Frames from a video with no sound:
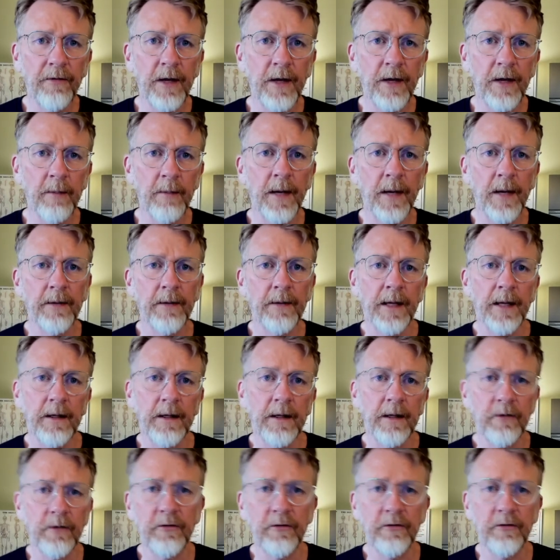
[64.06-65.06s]
about that
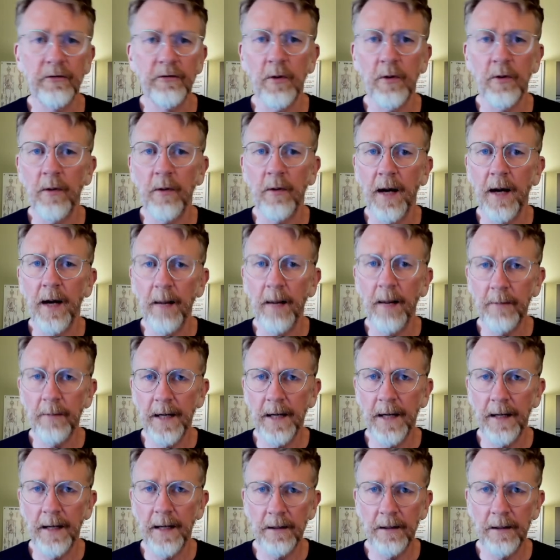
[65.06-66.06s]
is, so I'm
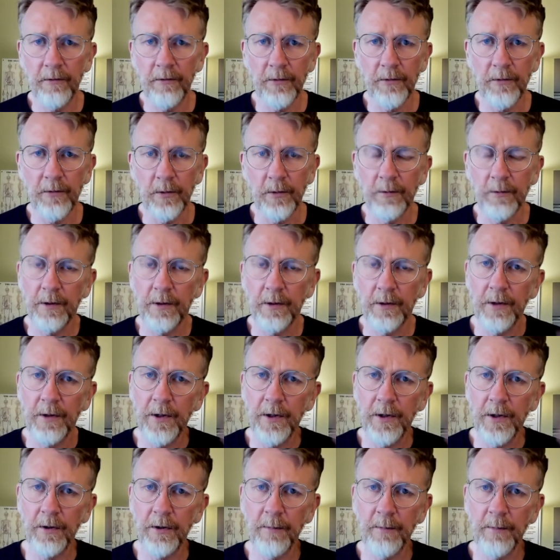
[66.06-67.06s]
guiding you through, you're
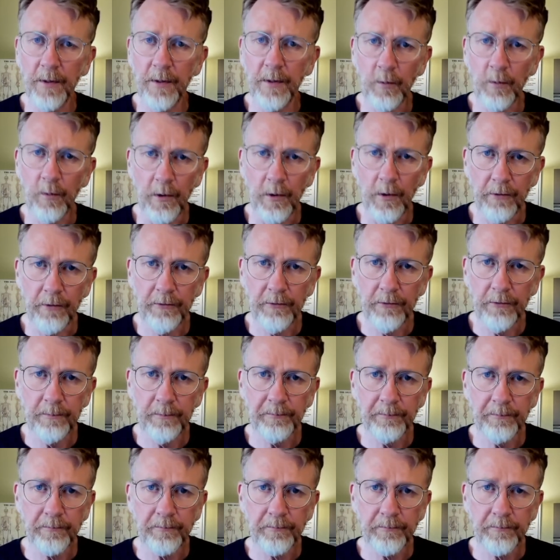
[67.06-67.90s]
hearing my words,